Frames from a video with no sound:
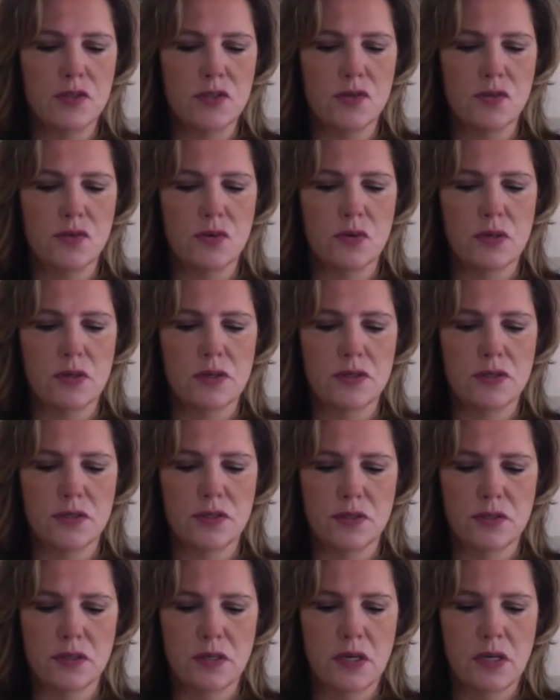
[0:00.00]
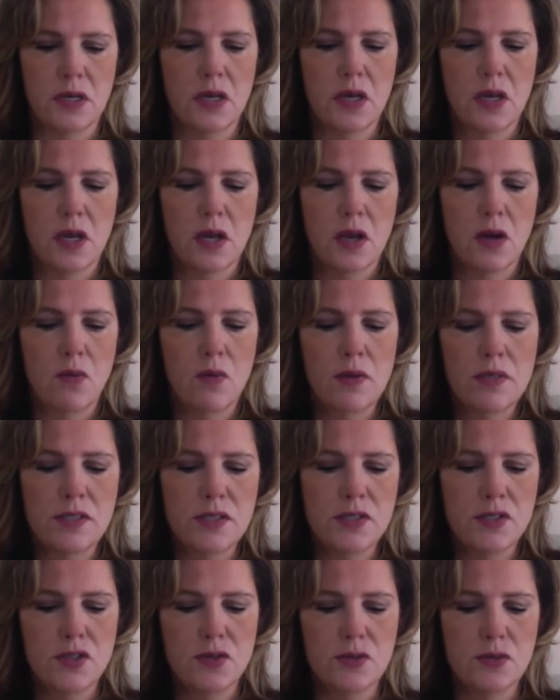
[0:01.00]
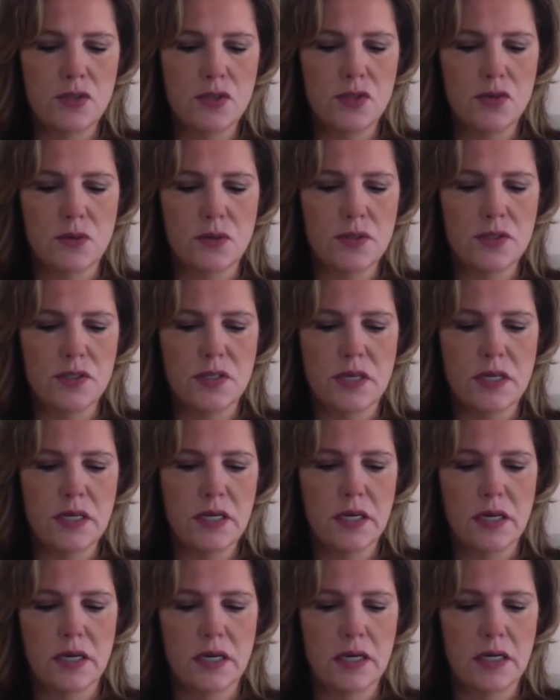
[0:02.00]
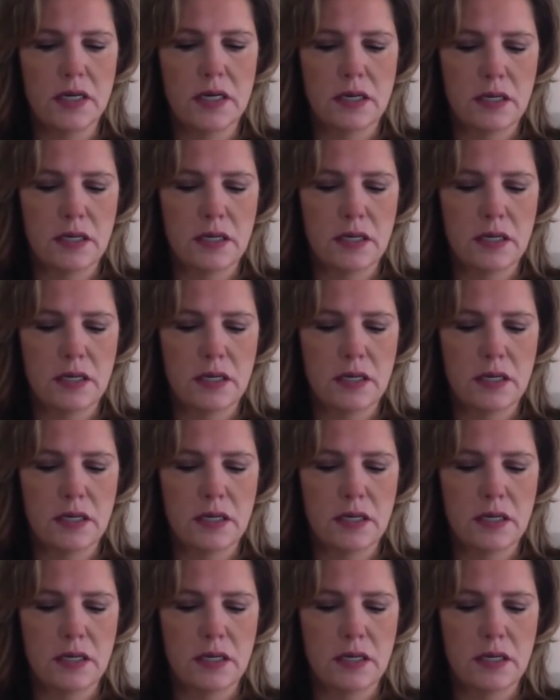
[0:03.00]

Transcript: Swords. What's the Two of Swords here?